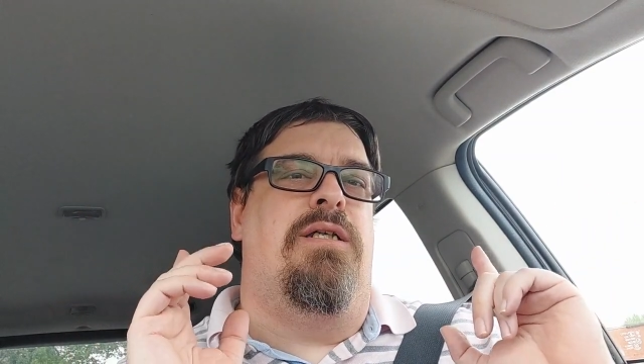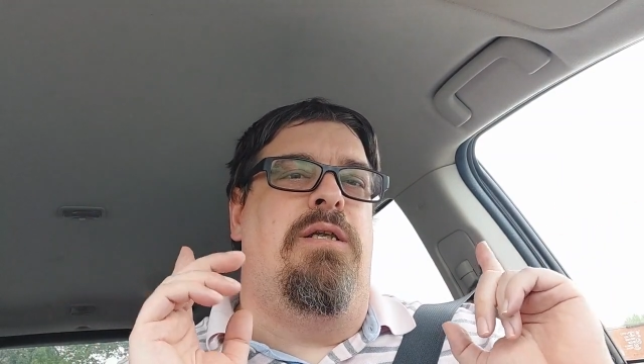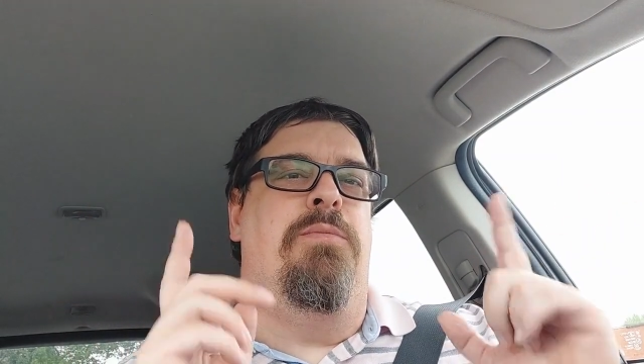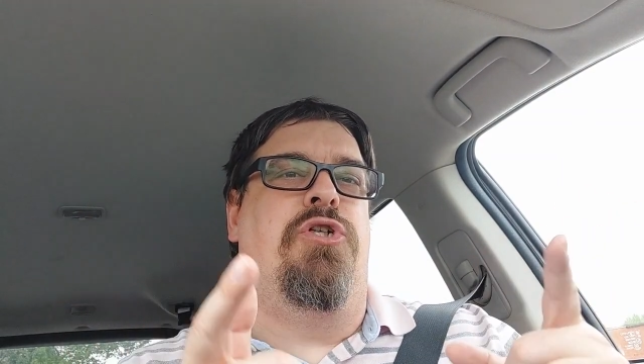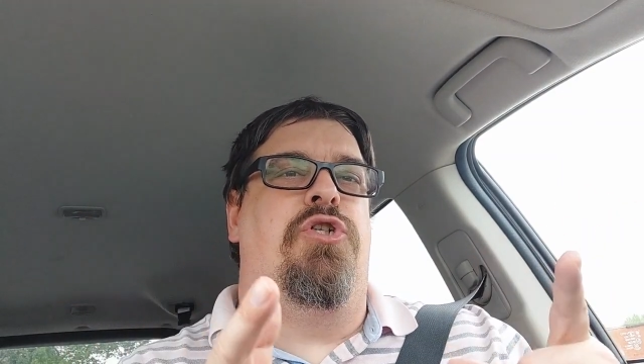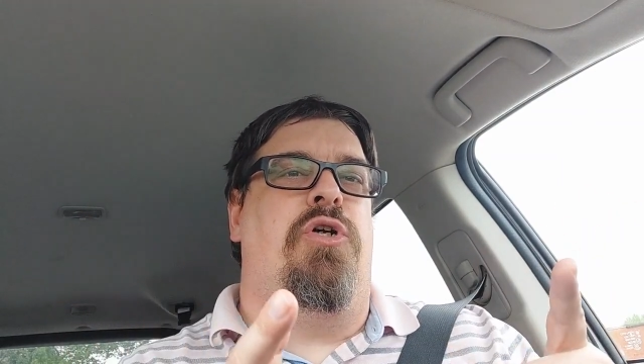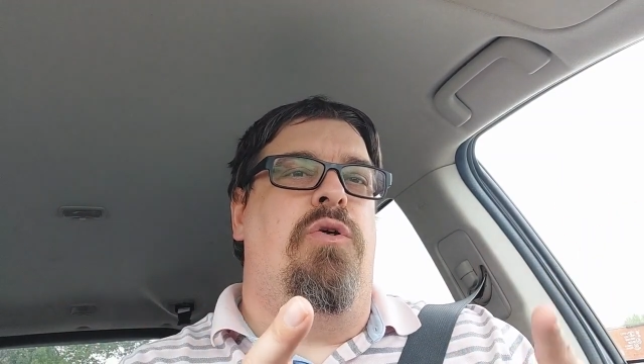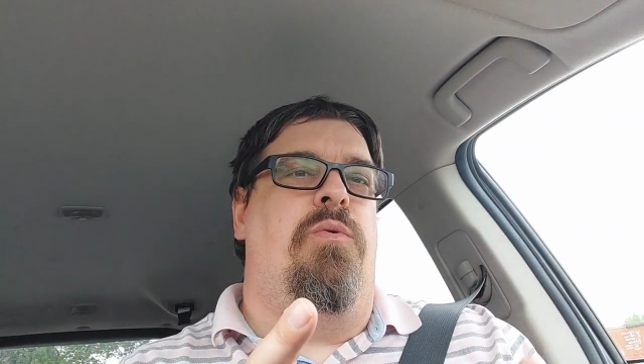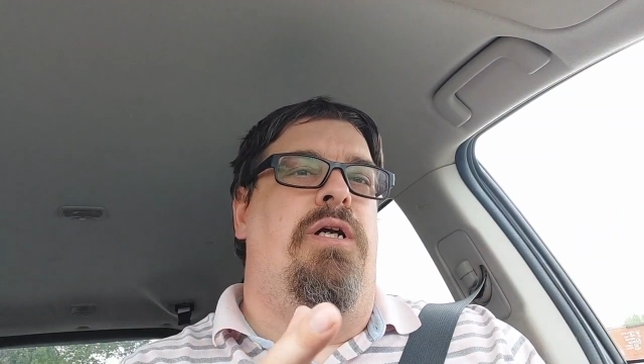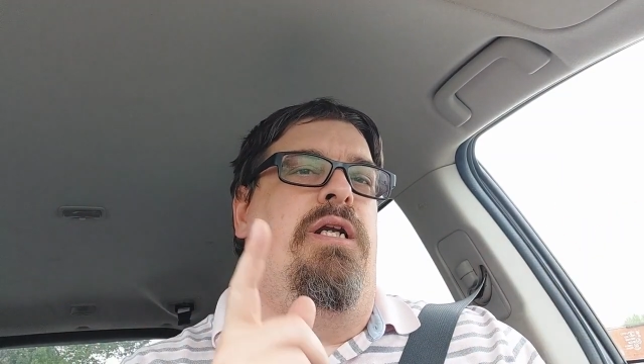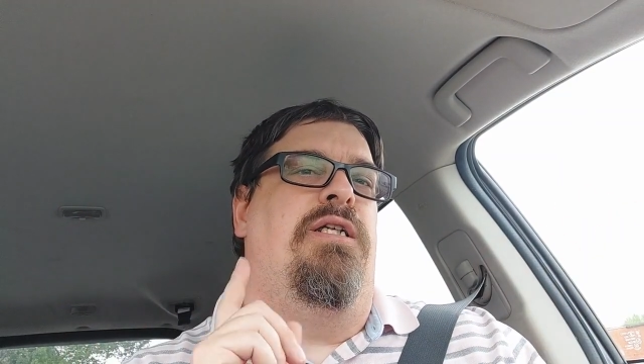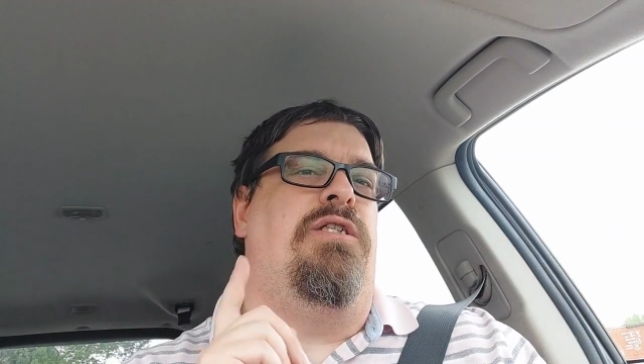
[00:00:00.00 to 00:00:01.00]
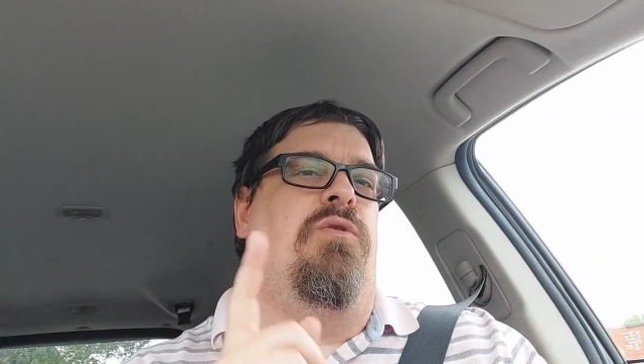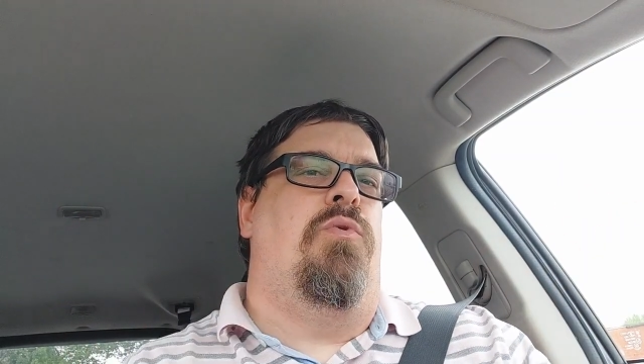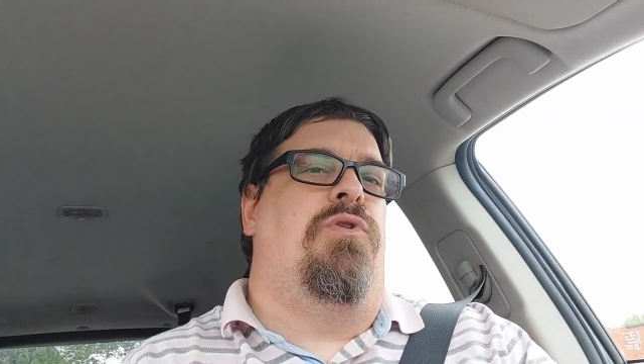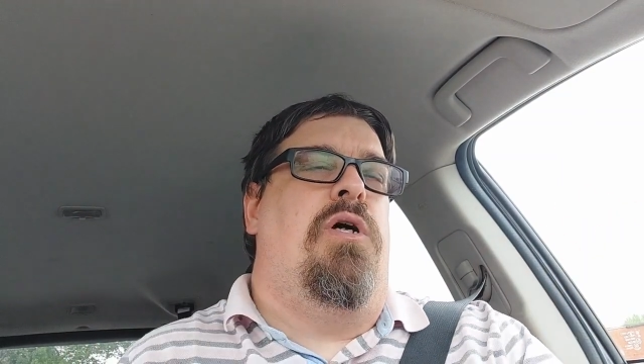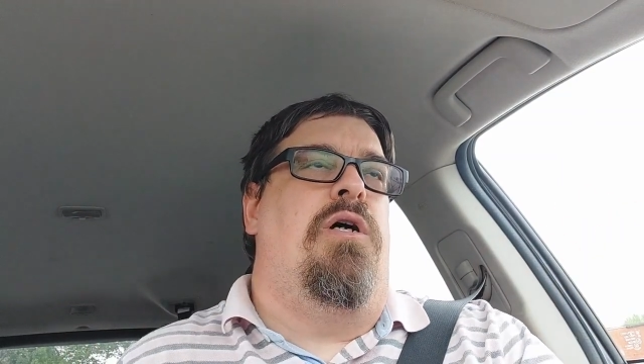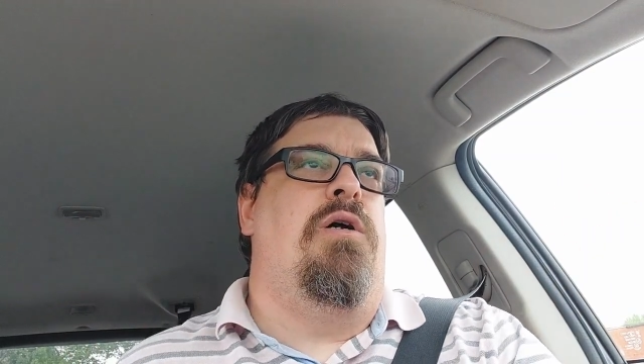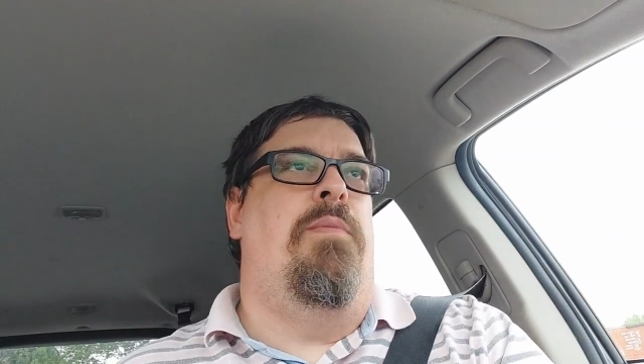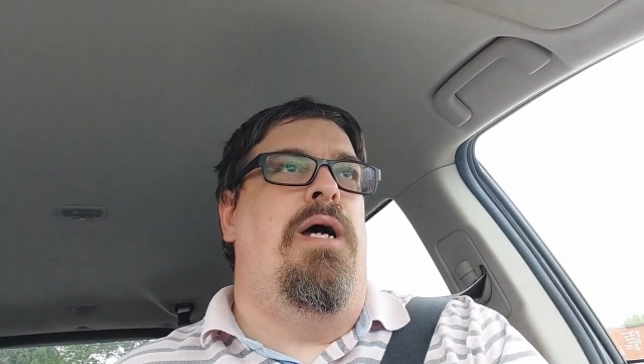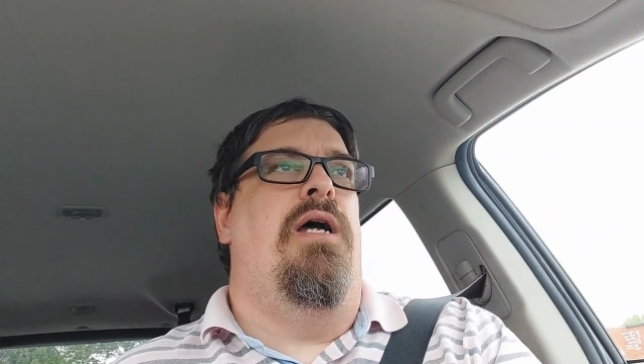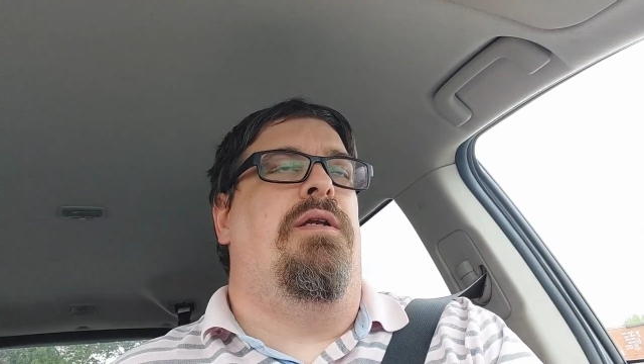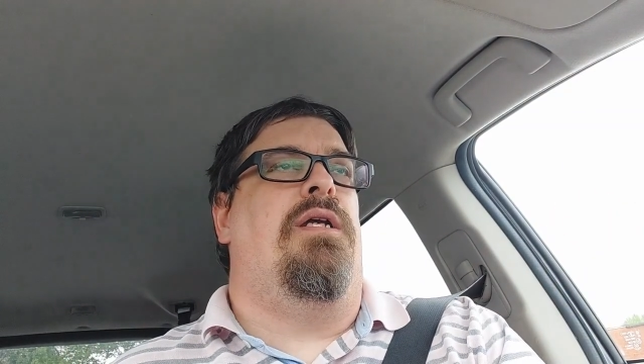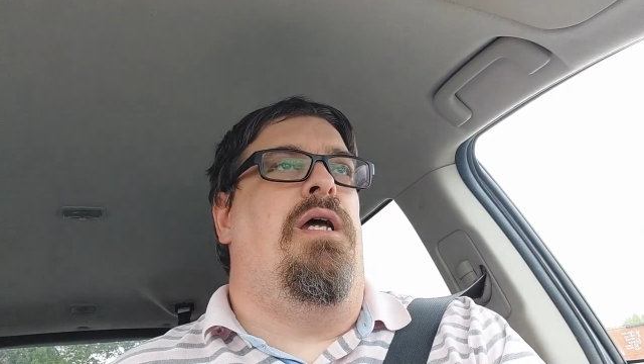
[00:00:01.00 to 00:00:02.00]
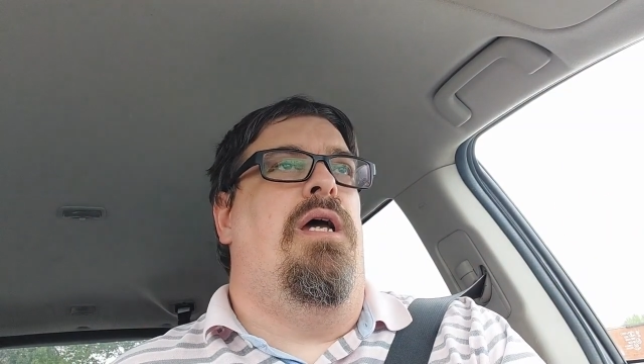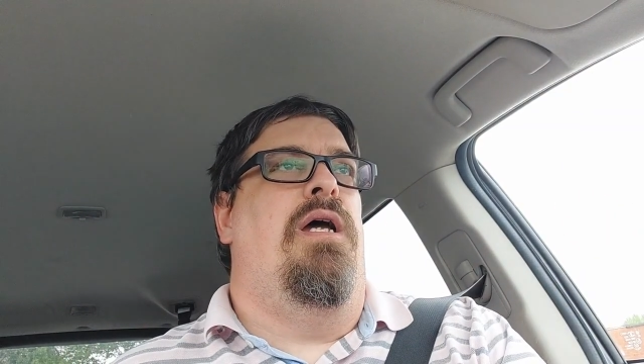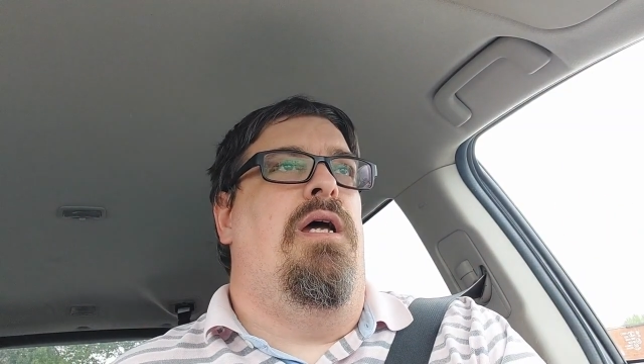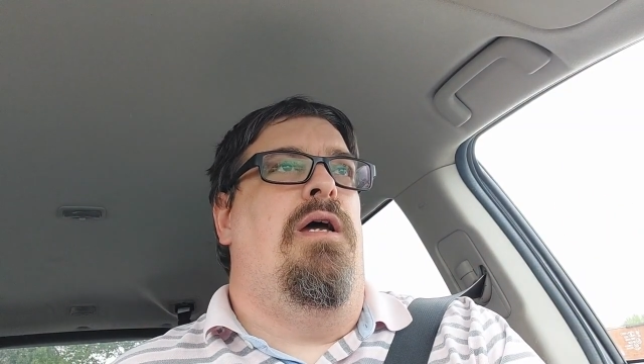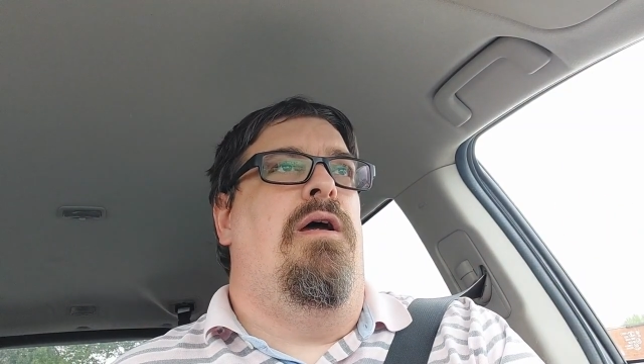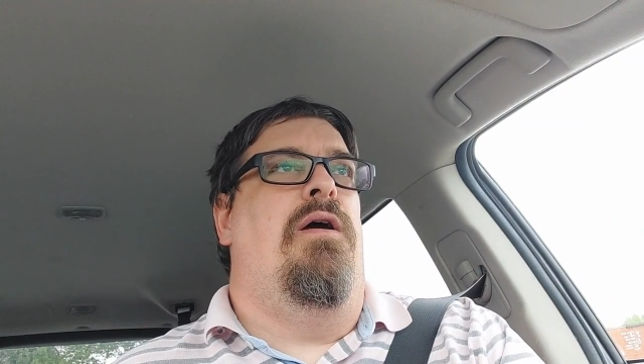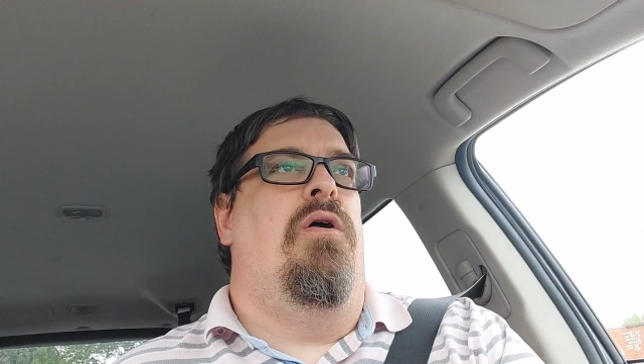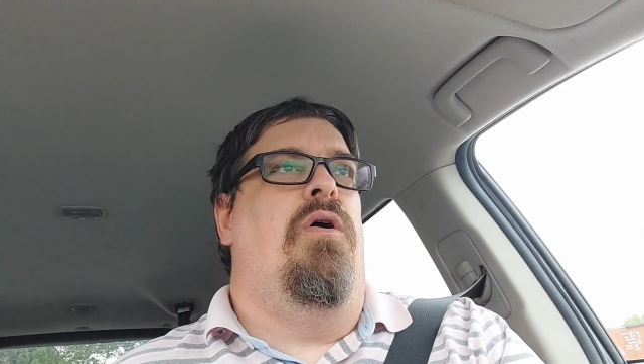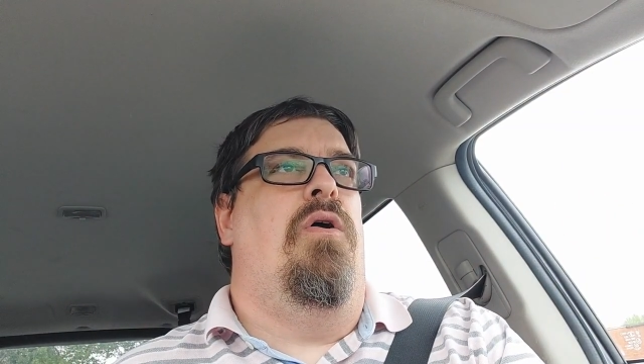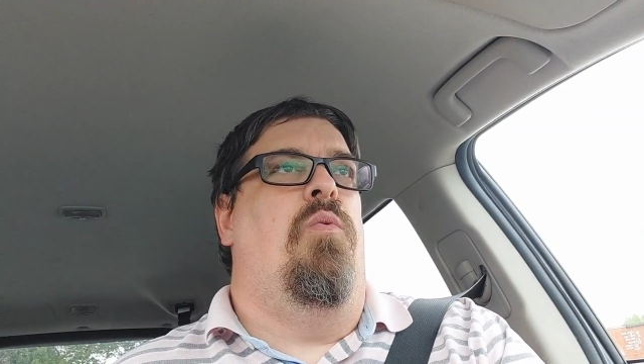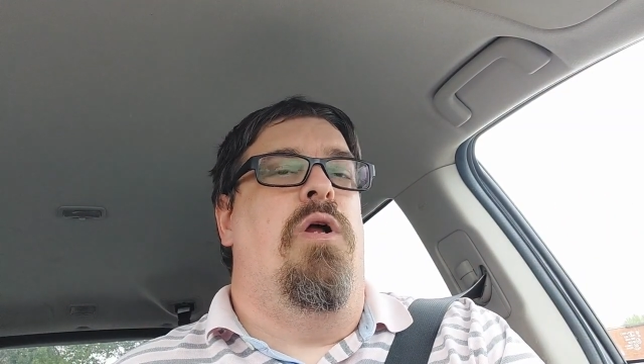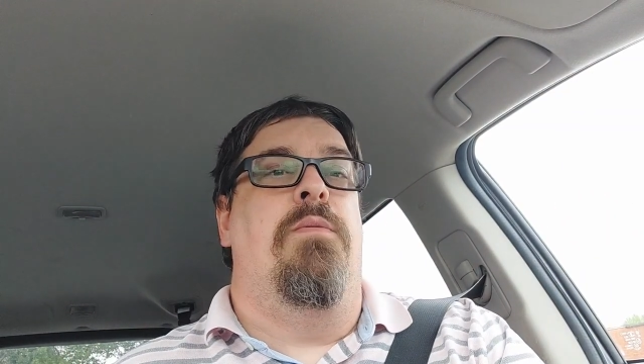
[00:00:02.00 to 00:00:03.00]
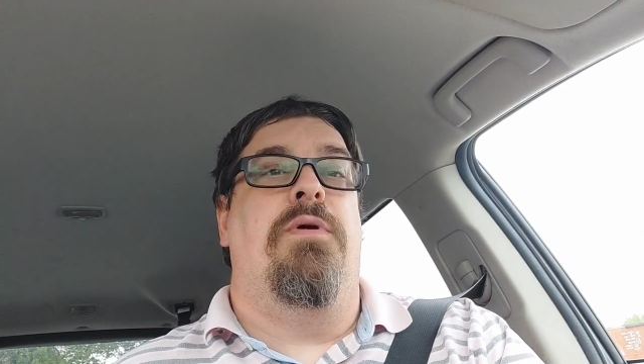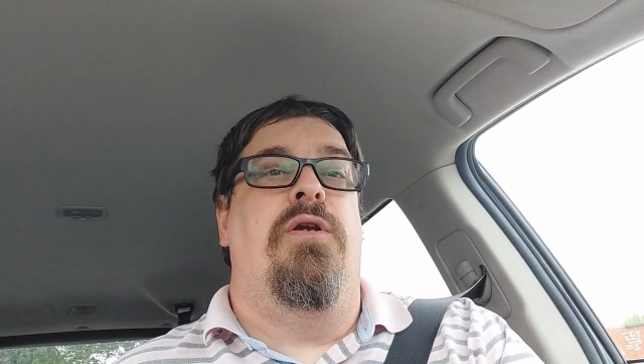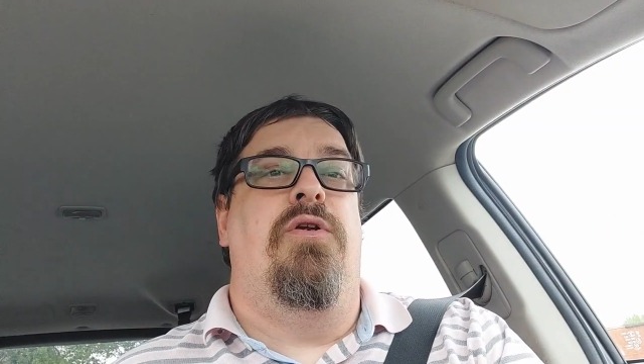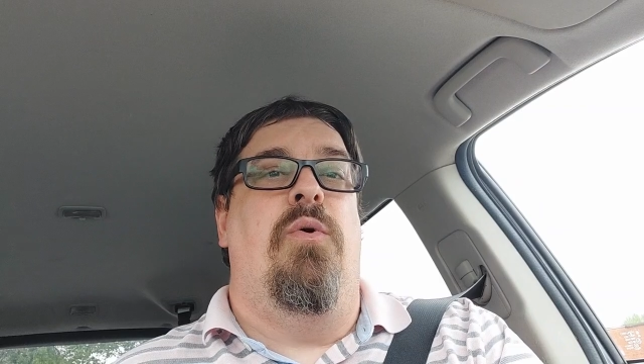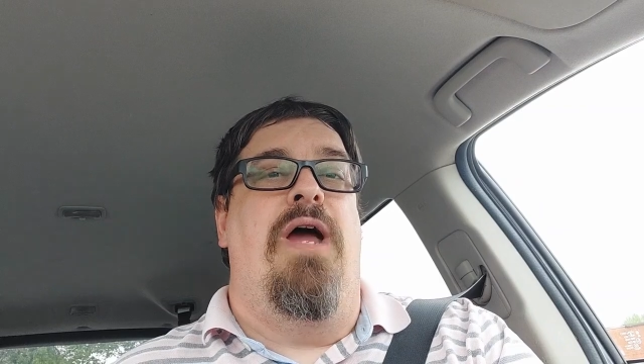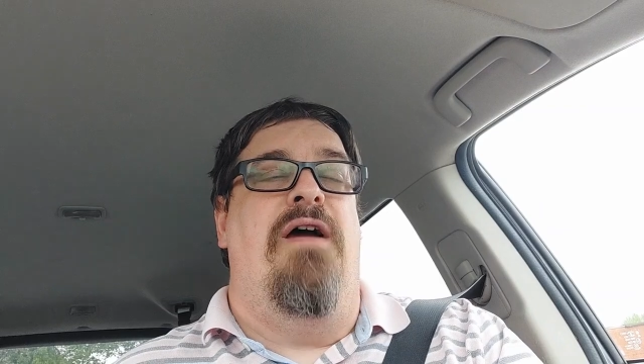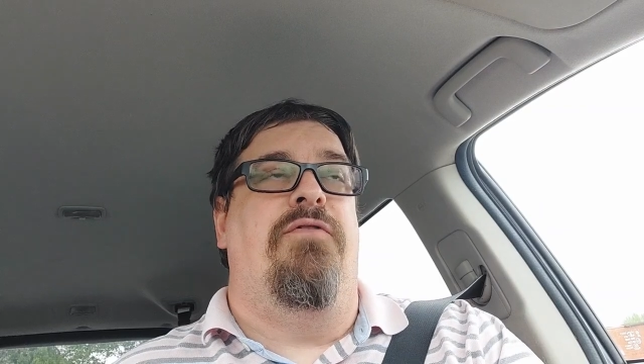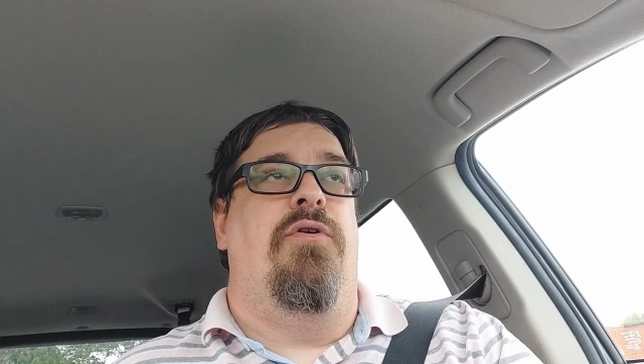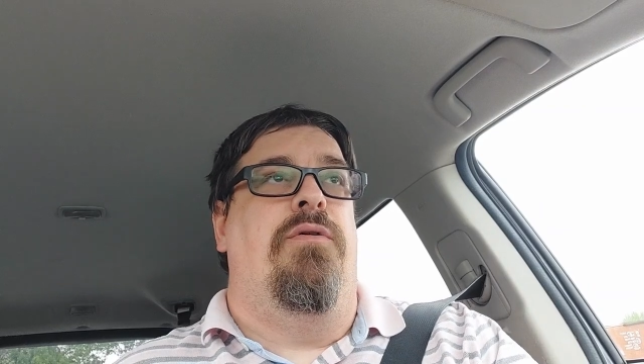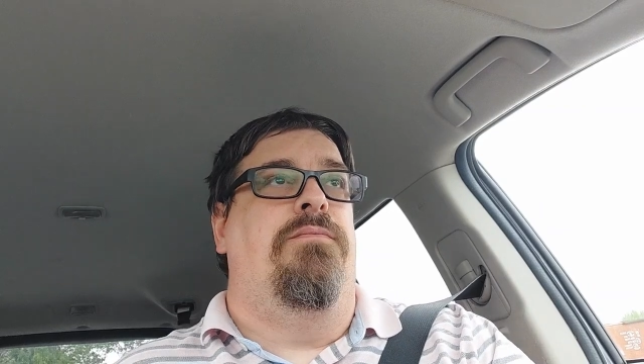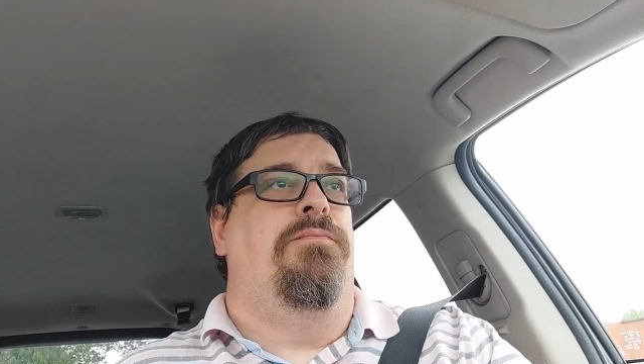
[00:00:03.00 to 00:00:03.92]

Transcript: Let me show you what it is, and we'll talk about what I'm going to do after.